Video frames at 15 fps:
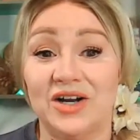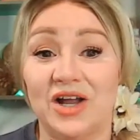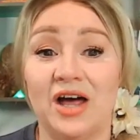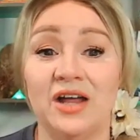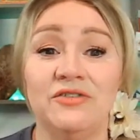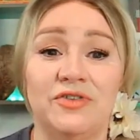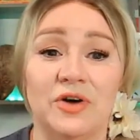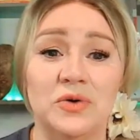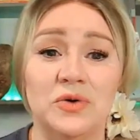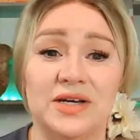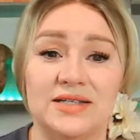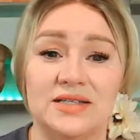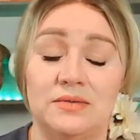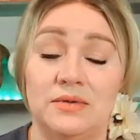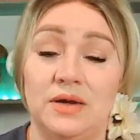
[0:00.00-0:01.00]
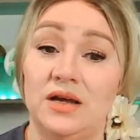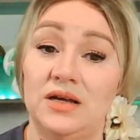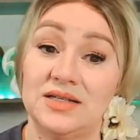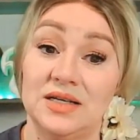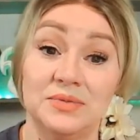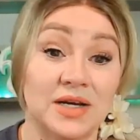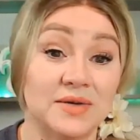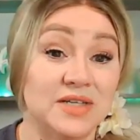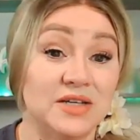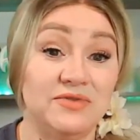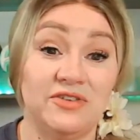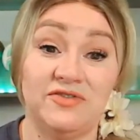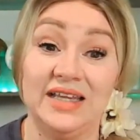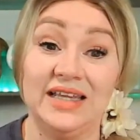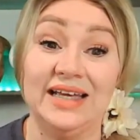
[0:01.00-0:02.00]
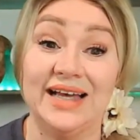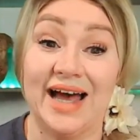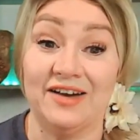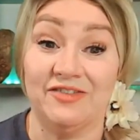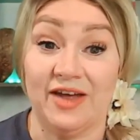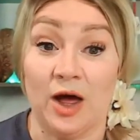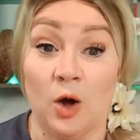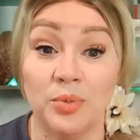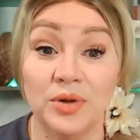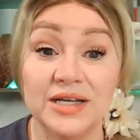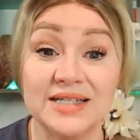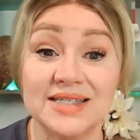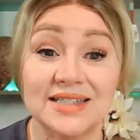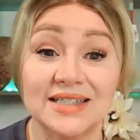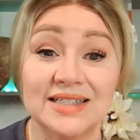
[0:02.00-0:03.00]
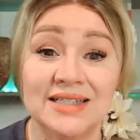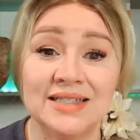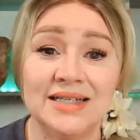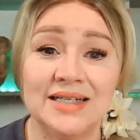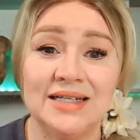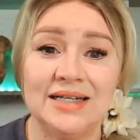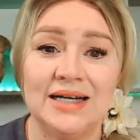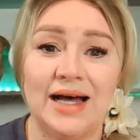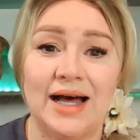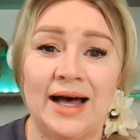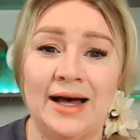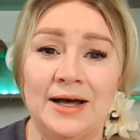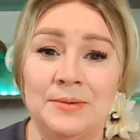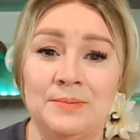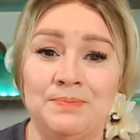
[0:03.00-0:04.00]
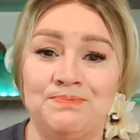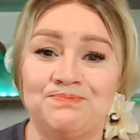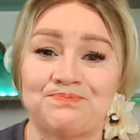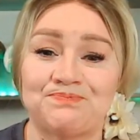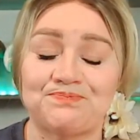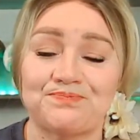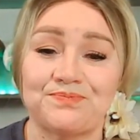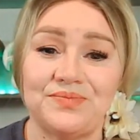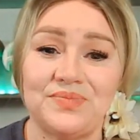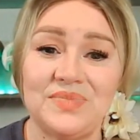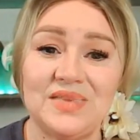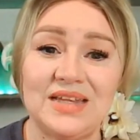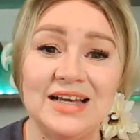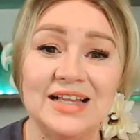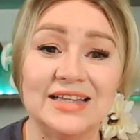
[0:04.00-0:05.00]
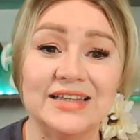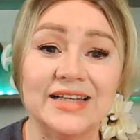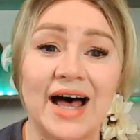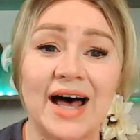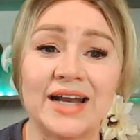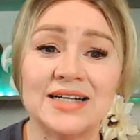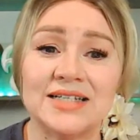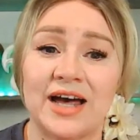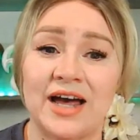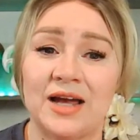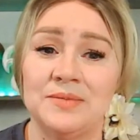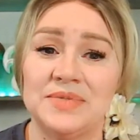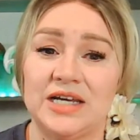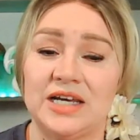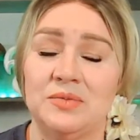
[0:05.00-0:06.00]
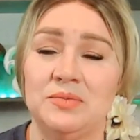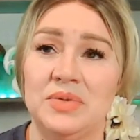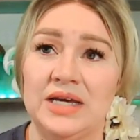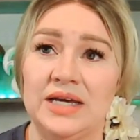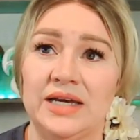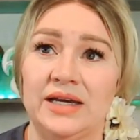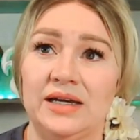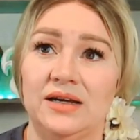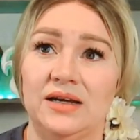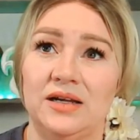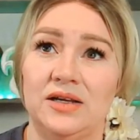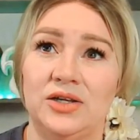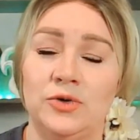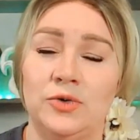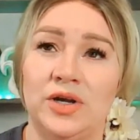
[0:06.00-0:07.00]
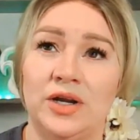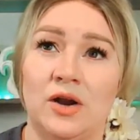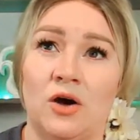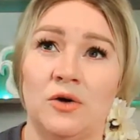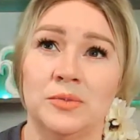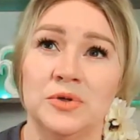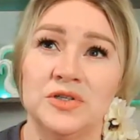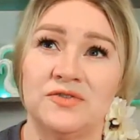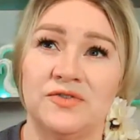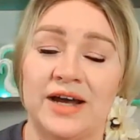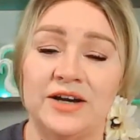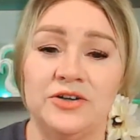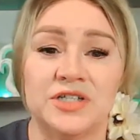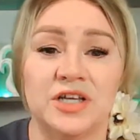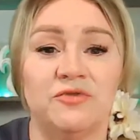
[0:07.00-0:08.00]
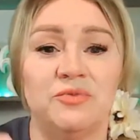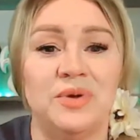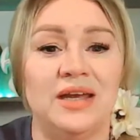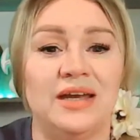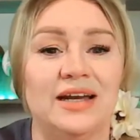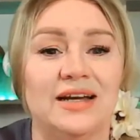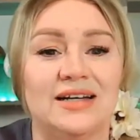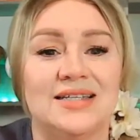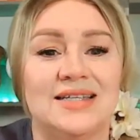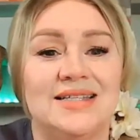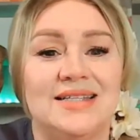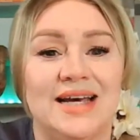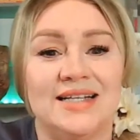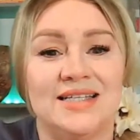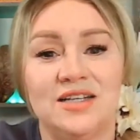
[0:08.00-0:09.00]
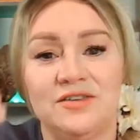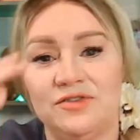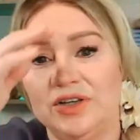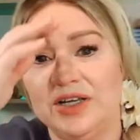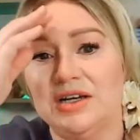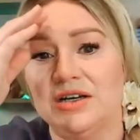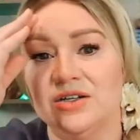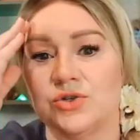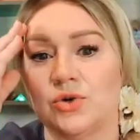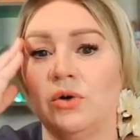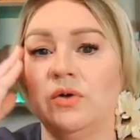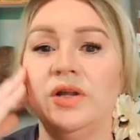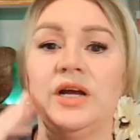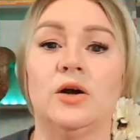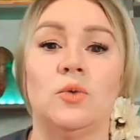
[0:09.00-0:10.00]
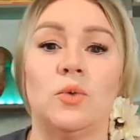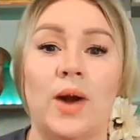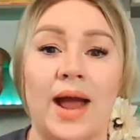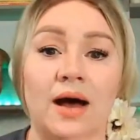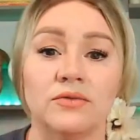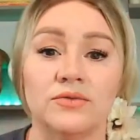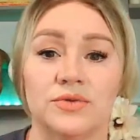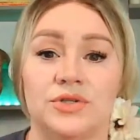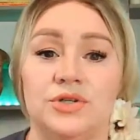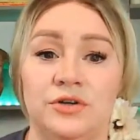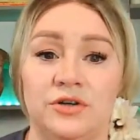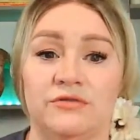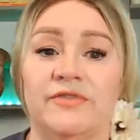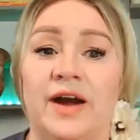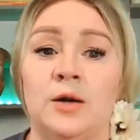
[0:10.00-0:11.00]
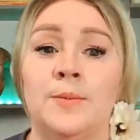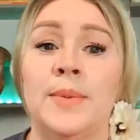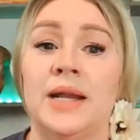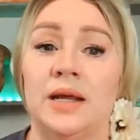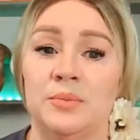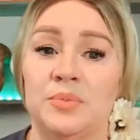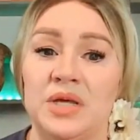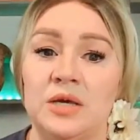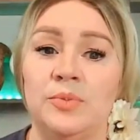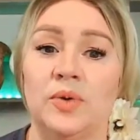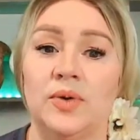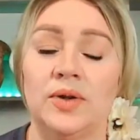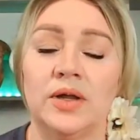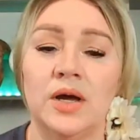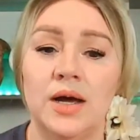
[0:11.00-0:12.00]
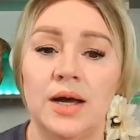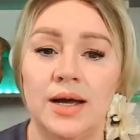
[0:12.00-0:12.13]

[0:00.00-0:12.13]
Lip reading: and unfocused, sometimes even feeling kind of helpless. Um, a lot of times it can be, you can almost find yourself being excessively controlling around your environment and people.